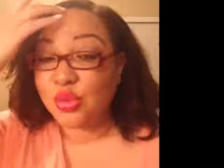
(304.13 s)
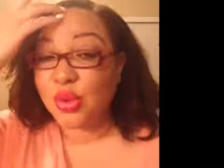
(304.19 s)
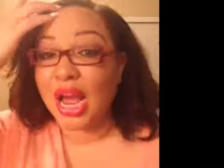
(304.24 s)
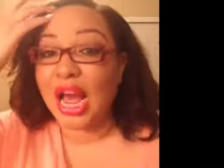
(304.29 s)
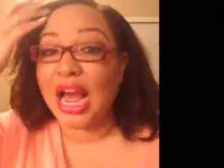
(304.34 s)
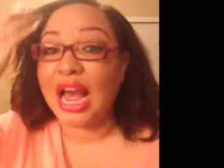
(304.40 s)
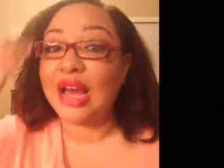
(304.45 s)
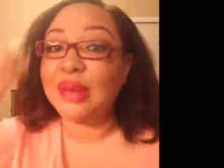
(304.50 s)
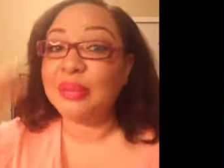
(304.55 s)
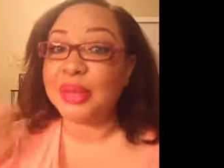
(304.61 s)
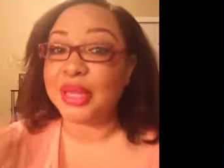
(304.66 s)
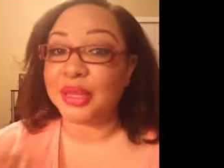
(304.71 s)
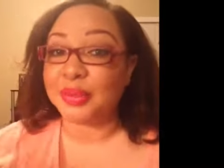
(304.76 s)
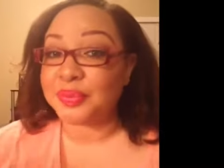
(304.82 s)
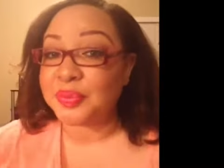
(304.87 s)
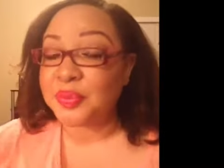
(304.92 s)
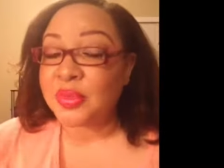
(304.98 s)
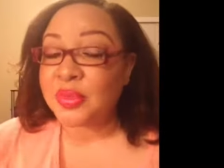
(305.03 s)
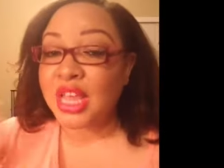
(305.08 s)
what
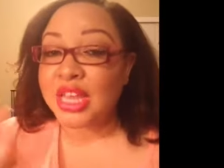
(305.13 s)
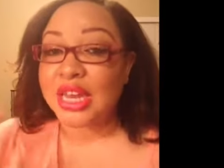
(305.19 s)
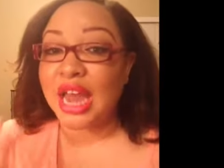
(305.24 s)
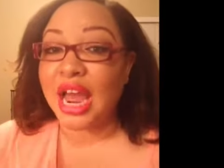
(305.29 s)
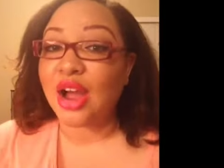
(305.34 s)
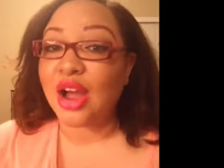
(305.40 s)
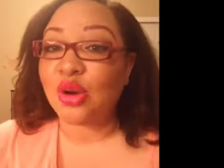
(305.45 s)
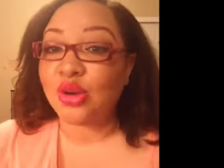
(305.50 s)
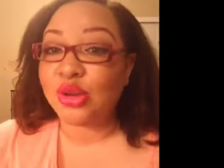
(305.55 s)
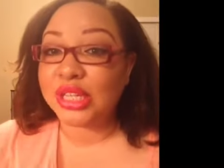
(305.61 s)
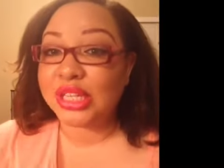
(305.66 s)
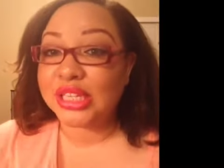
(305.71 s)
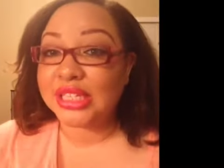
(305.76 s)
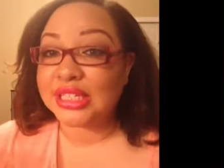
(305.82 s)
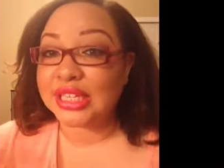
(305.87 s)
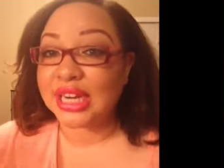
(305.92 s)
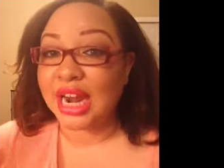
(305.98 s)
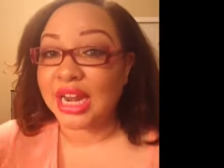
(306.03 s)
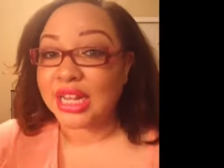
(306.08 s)
happened. Not only
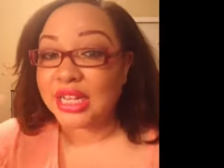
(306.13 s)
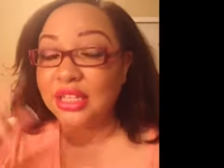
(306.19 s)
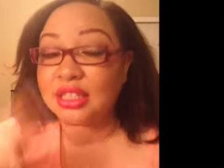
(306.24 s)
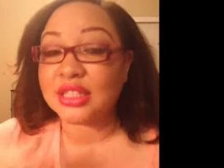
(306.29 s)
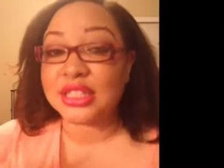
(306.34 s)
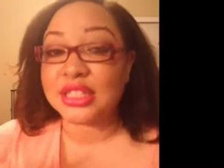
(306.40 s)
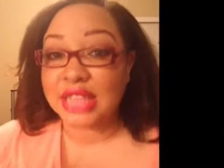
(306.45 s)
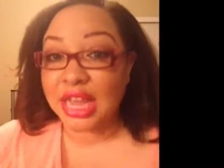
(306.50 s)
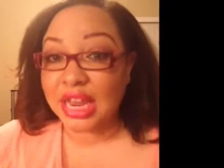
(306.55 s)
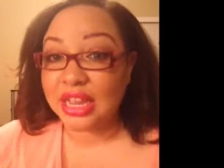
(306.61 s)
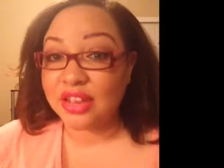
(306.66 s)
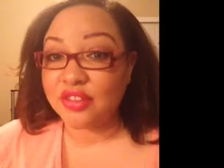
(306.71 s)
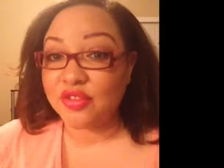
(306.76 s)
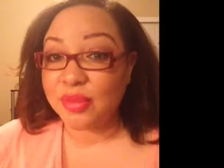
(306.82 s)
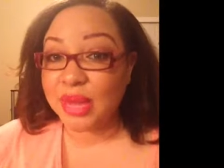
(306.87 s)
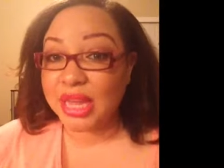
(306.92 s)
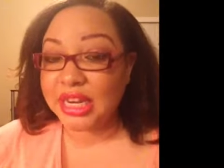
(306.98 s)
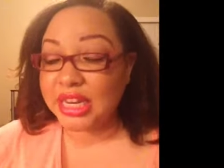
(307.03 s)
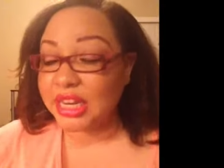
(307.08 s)
did I save
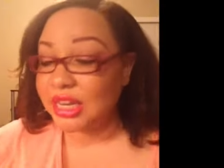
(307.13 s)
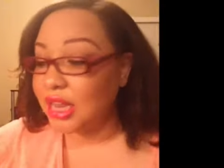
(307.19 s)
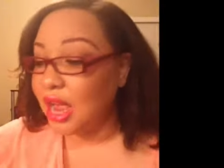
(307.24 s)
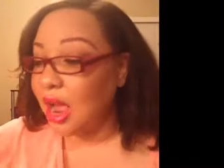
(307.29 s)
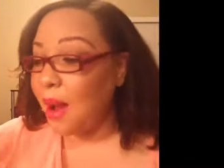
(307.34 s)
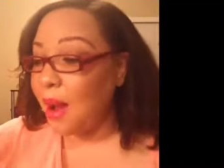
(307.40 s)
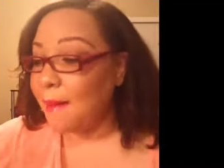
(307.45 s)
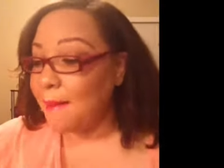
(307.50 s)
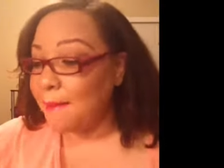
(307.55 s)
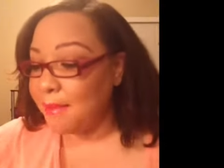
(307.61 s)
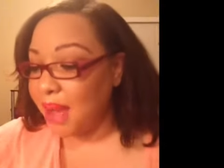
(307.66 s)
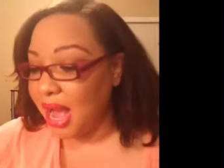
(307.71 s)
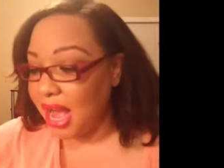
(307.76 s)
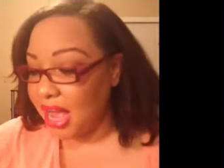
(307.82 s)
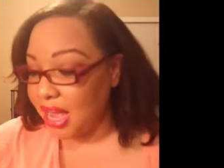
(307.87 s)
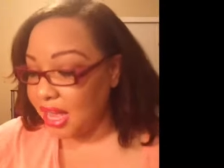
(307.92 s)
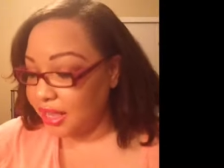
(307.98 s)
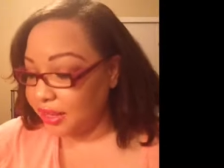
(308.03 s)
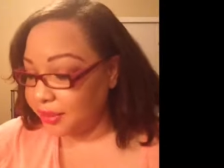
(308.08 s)
money,
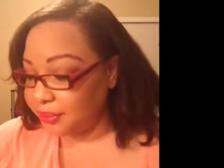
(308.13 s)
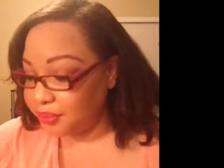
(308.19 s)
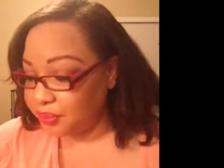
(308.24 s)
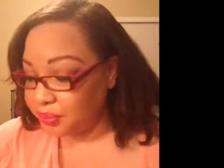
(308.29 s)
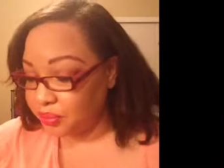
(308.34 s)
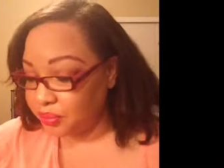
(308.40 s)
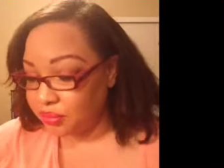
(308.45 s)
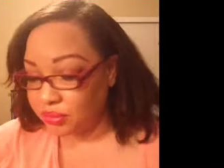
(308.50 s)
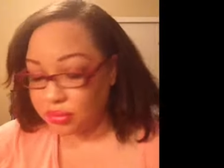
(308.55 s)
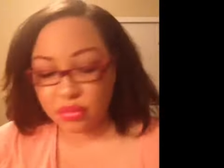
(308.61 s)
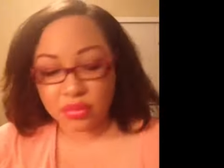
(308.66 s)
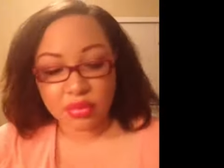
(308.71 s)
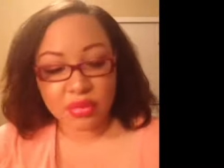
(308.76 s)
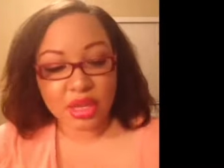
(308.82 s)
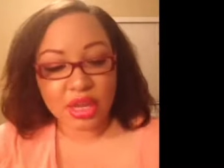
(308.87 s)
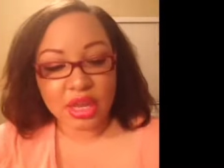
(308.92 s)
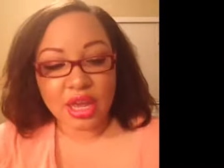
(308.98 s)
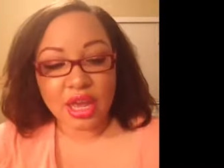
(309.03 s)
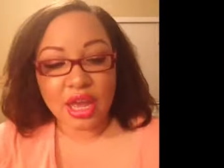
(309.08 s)
but
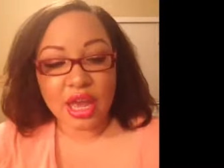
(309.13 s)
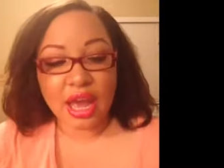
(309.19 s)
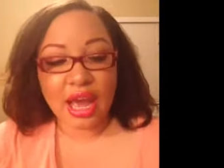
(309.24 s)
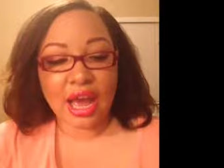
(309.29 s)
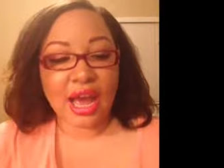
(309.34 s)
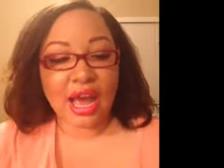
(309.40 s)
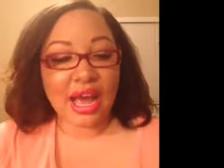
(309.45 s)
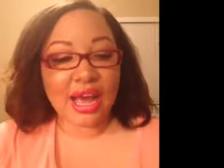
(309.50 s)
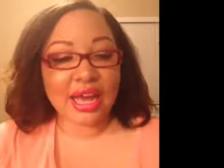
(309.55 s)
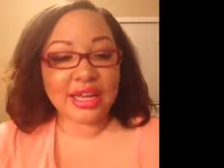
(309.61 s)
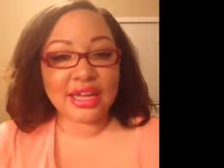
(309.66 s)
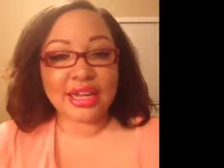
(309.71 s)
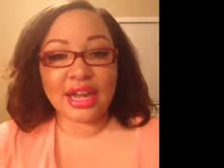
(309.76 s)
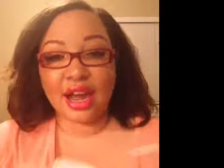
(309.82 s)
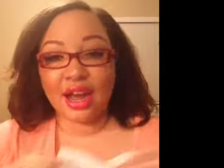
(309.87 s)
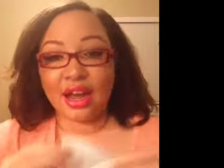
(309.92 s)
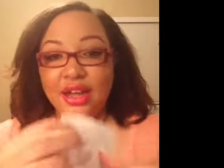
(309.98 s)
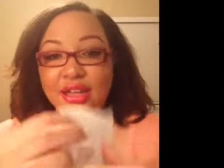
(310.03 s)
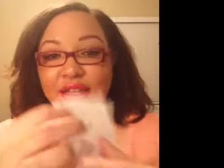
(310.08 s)
I
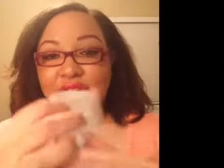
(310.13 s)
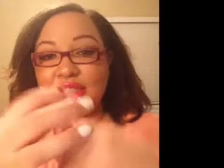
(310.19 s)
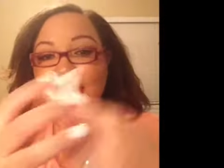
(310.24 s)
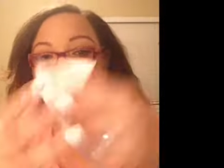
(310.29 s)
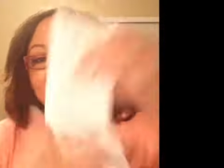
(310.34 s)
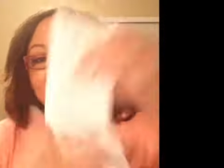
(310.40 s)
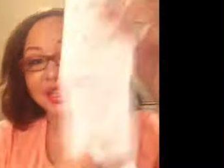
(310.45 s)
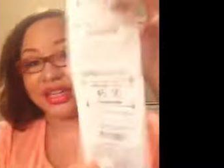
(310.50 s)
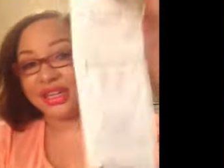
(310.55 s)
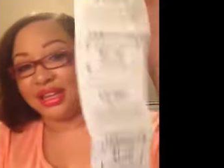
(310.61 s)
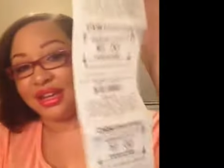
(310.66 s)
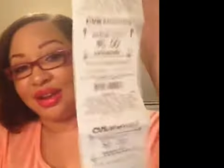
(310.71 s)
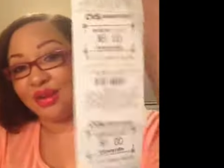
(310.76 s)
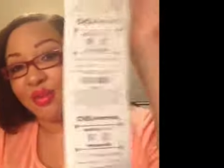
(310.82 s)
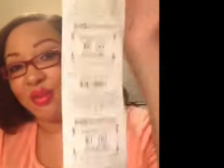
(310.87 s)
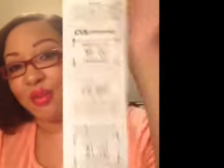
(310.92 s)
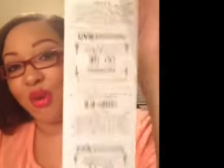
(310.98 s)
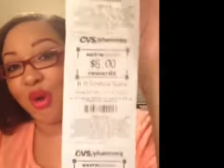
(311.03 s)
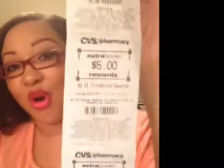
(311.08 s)
got
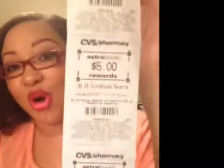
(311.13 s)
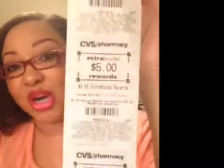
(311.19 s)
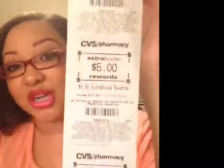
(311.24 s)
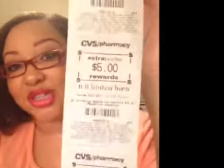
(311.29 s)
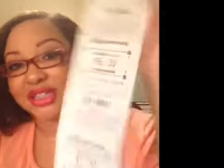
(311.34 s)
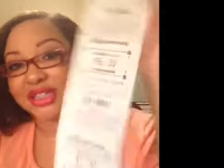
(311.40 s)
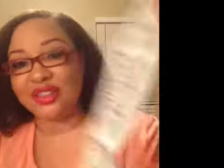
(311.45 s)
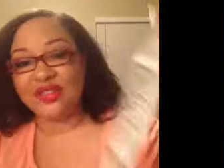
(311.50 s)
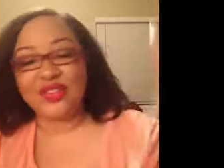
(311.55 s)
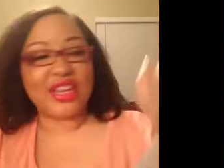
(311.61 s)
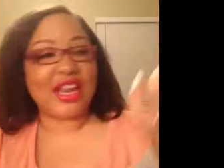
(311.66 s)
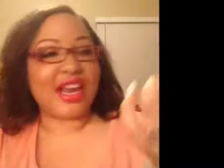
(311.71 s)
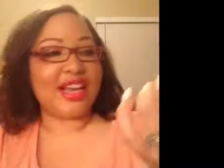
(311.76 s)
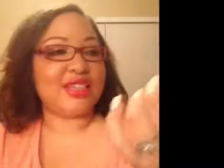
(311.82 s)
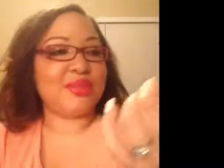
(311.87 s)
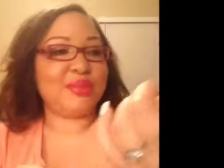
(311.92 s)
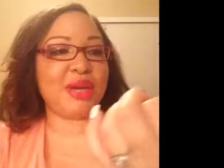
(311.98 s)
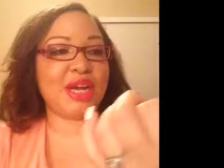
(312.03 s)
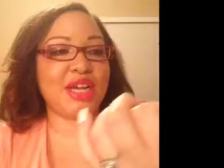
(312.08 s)
more
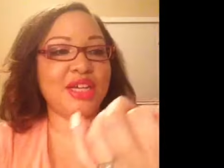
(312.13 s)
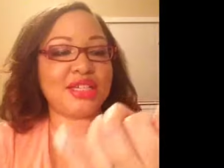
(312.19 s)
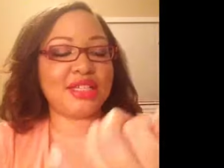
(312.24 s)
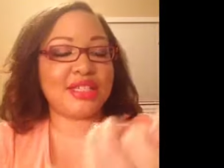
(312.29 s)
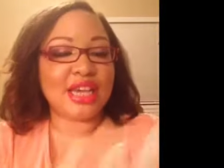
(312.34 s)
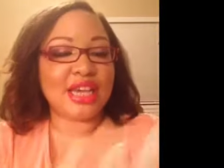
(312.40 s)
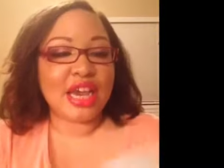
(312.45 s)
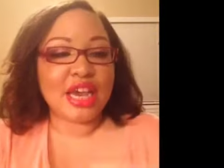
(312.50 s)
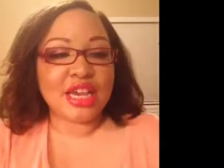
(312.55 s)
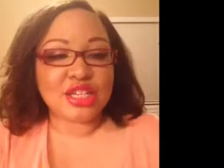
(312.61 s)
CVS bucks.